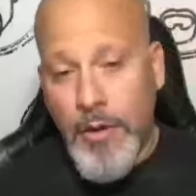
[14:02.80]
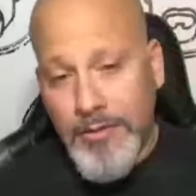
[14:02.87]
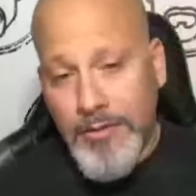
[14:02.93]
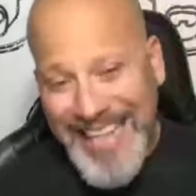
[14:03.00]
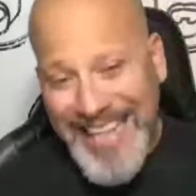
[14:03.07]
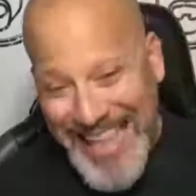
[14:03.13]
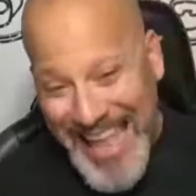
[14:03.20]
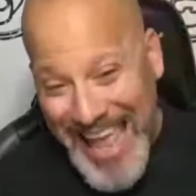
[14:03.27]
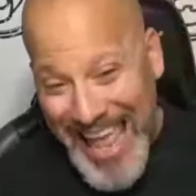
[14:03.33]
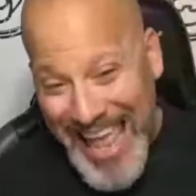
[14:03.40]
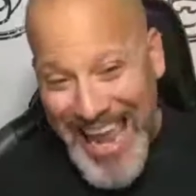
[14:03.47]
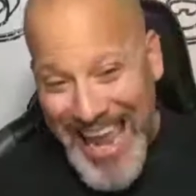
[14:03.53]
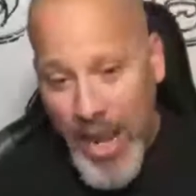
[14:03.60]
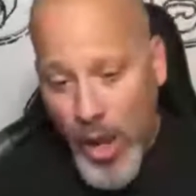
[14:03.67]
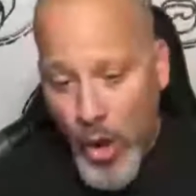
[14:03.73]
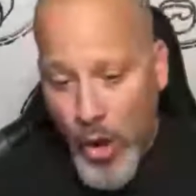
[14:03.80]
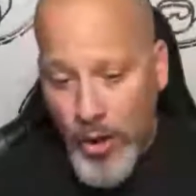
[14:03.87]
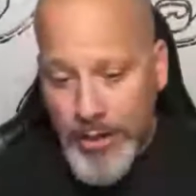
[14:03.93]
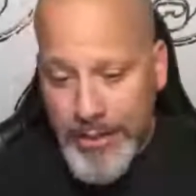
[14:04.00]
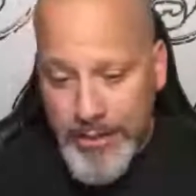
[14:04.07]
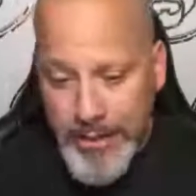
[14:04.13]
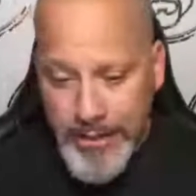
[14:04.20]
today
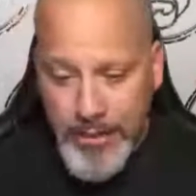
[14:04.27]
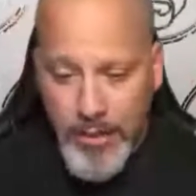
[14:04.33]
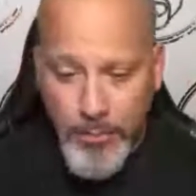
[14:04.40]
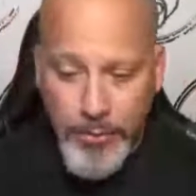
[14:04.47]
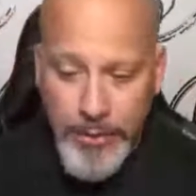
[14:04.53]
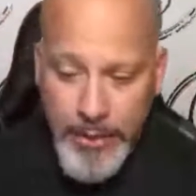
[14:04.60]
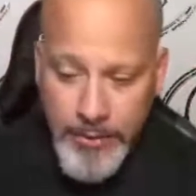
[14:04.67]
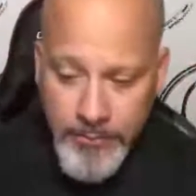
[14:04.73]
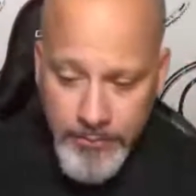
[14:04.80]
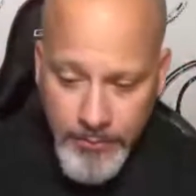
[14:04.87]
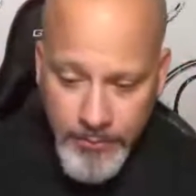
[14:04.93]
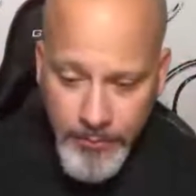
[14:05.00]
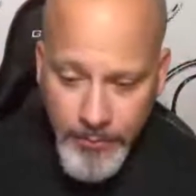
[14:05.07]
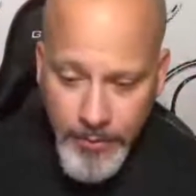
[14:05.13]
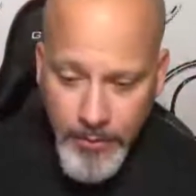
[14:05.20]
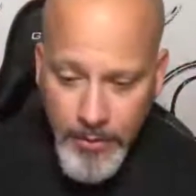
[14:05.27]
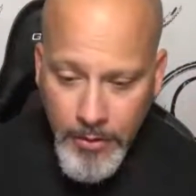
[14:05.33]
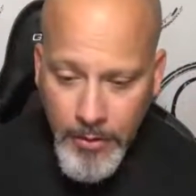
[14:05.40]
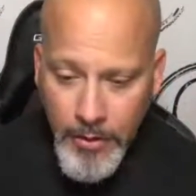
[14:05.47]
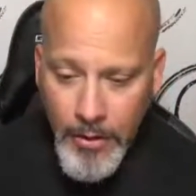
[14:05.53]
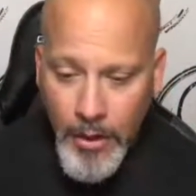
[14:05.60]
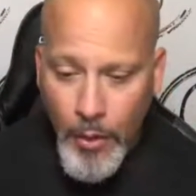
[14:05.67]
on Discipline,
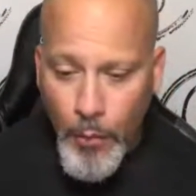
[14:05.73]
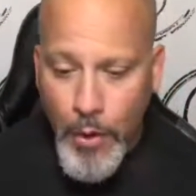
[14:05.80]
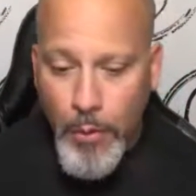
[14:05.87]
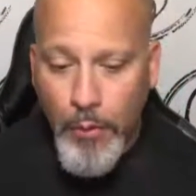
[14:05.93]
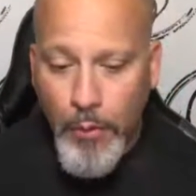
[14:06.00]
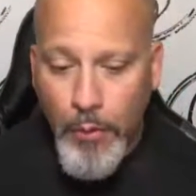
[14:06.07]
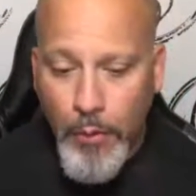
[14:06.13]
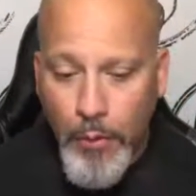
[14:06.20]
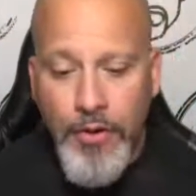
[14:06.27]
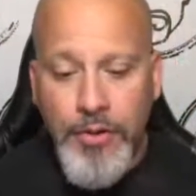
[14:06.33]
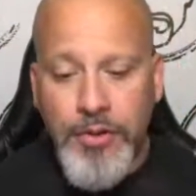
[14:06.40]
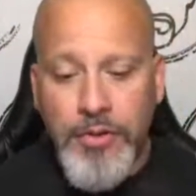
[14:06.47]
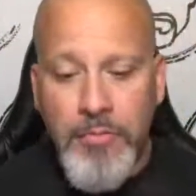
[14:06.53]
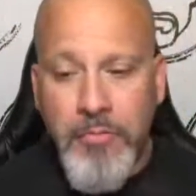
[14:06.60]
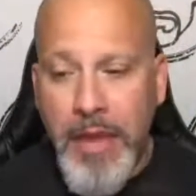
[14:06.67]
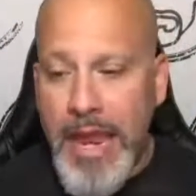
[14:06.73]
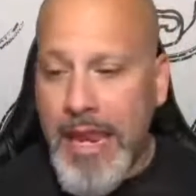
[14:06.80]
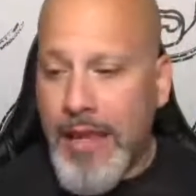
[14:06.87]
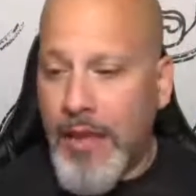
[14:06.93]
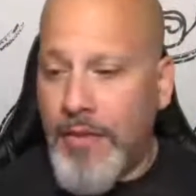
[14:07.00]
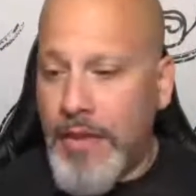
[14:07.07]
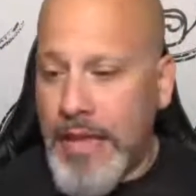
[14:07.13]
we will first
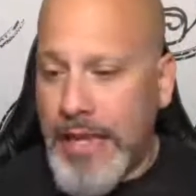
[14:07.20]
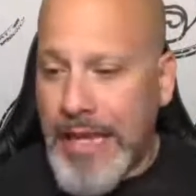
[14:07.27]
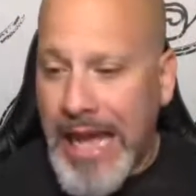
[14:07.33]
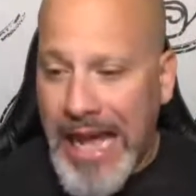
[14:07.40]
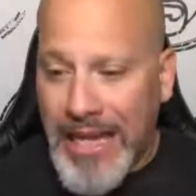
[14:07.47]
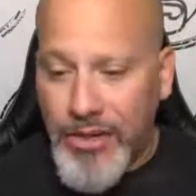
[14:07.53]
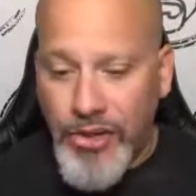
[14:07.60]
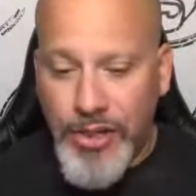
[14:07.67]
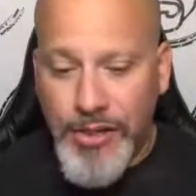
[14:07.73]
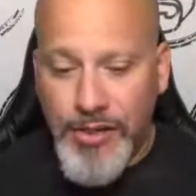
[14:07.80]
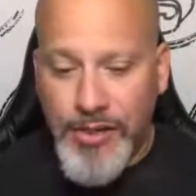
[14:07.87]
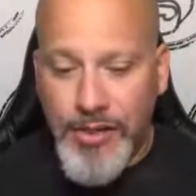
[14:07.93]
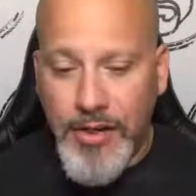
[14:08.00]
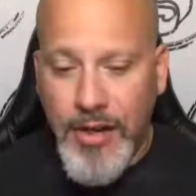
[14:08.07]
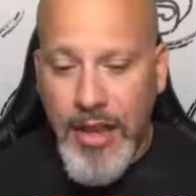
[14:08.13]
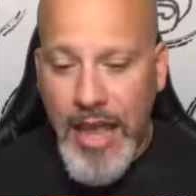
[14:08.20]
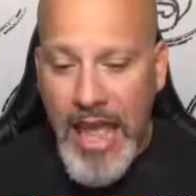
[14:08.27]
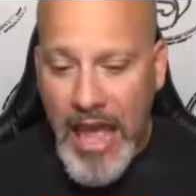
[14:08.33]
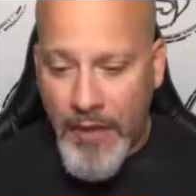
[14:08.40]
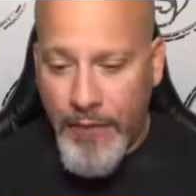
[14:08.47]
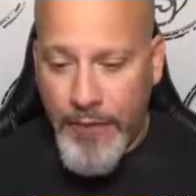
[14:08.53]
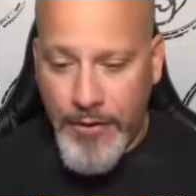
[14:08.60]
make the conscious
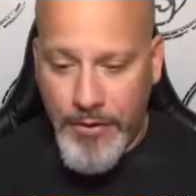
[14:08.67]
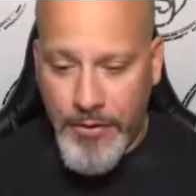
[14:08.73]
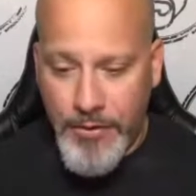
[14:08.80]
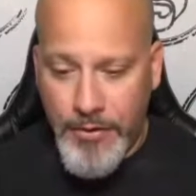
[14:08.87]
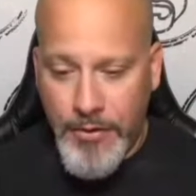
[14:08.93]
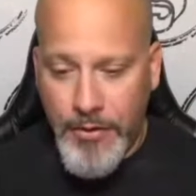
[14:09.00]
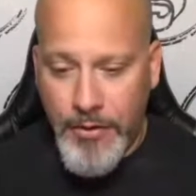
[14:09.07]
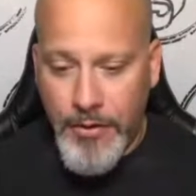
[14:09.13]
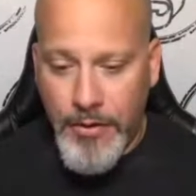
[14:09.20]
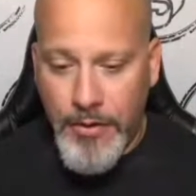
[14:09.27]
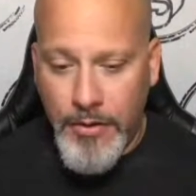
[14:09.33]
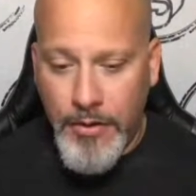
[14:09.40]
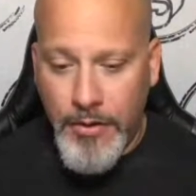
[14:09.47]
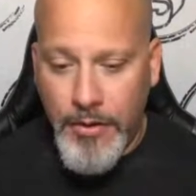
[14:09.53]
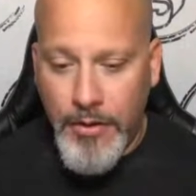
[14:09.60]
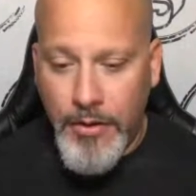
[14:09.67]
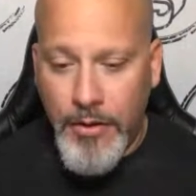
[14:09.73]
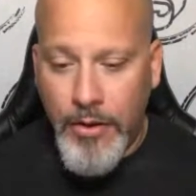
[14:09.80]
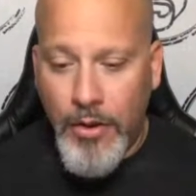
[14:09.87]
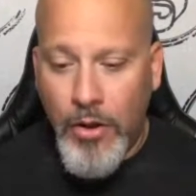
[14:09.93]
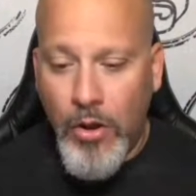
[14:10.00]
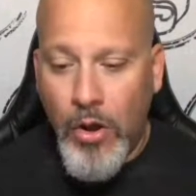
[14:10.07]
effort
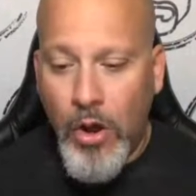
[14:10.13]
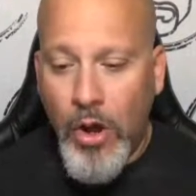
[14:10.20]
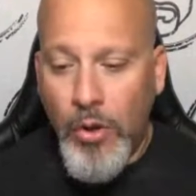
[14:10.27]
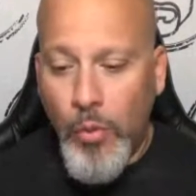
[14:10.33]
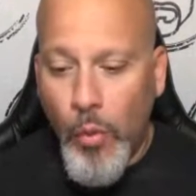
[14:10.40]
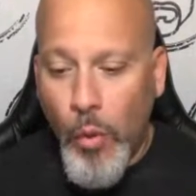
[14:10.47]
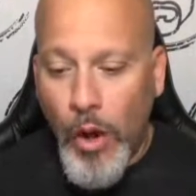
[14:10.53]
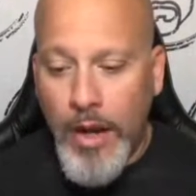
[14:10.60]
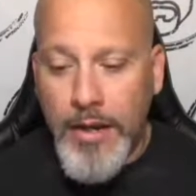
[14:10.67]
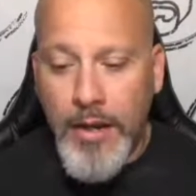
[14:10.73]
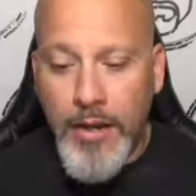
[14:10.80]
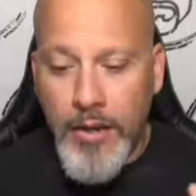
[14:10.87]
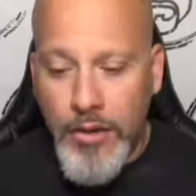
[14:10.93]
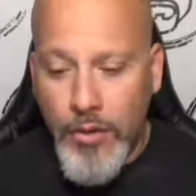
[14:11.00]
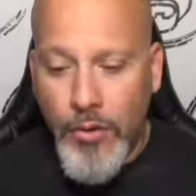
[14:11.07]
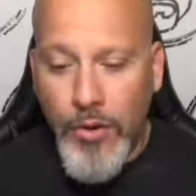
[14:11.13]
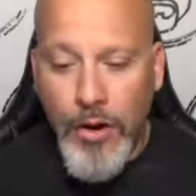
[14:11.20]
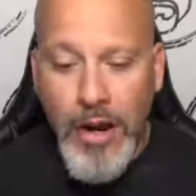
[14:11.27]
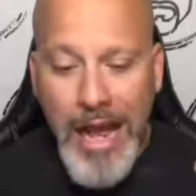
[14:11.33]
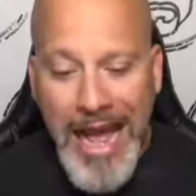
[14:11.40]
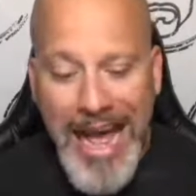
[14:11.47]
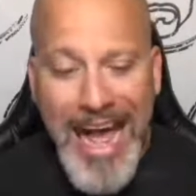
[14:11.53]
on what
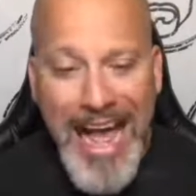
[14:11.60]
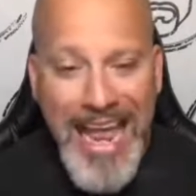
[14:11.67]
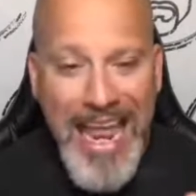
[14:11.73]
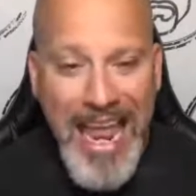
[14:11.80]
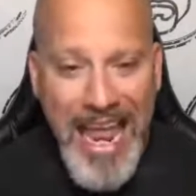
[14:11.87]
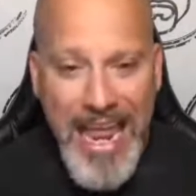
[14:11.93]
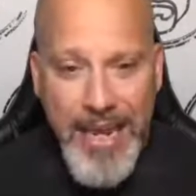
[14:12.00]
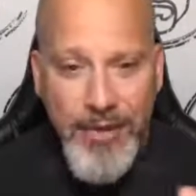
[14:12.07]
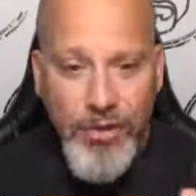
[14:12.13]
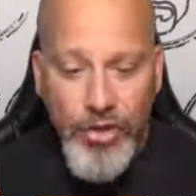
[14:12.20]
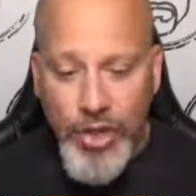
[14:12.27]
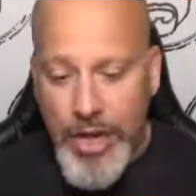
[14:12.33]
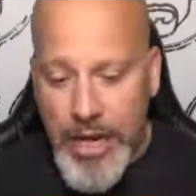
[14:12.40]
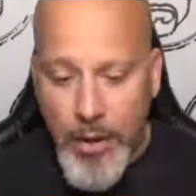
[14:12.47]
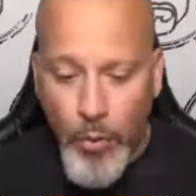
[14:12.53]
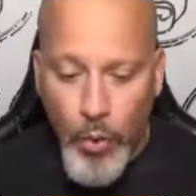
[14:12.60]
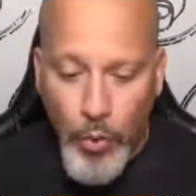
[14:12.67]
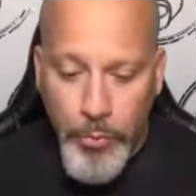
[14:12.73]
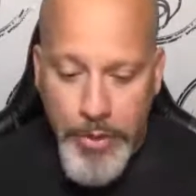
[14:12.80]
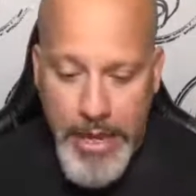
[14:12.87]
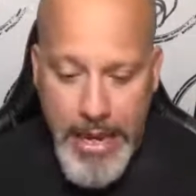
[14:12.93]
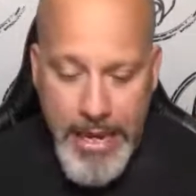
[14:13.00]
your ING will
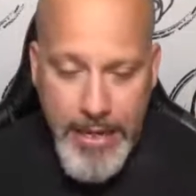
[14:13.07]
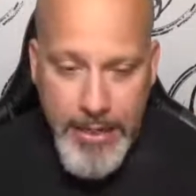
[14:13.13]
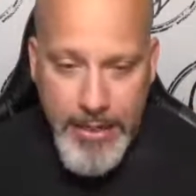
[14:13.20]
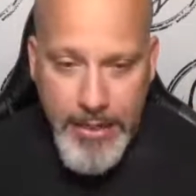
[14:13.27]
be.